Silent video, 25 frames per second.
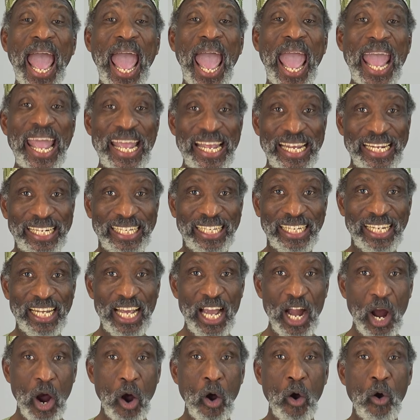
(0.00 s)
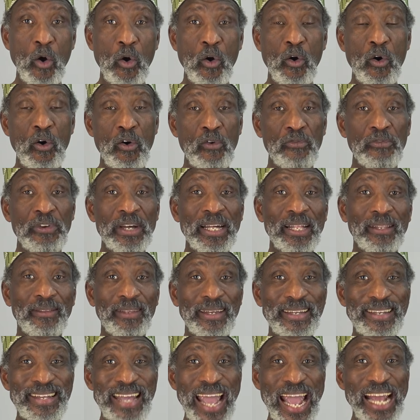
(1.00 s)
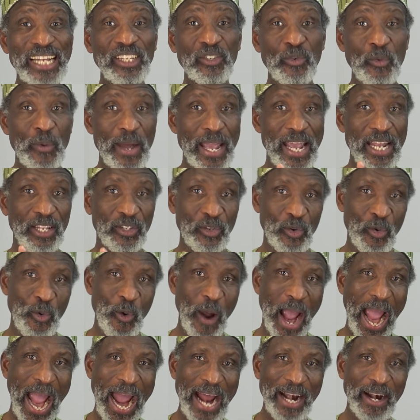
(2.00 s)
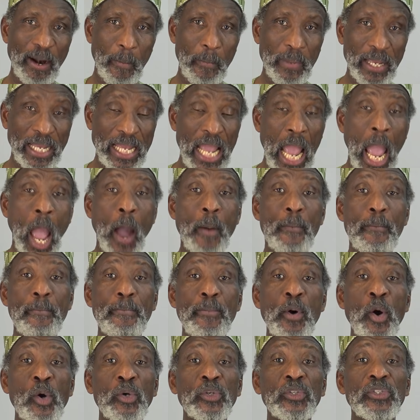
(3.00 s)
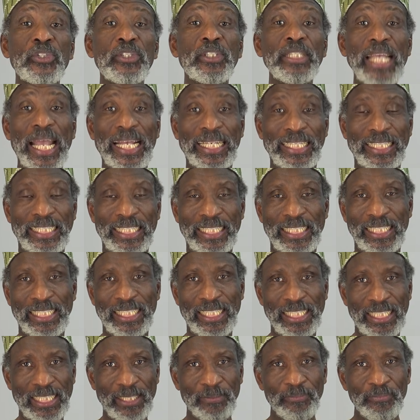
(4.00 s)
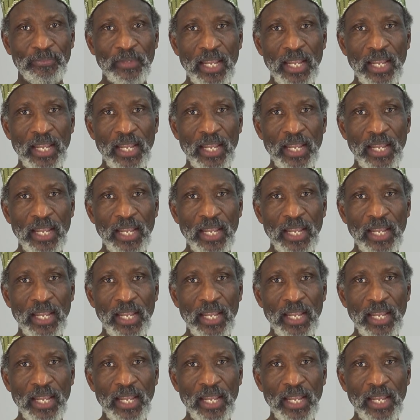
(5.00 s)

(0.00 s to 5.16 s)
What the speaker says: 8 of the Gateway to Arabic book 6,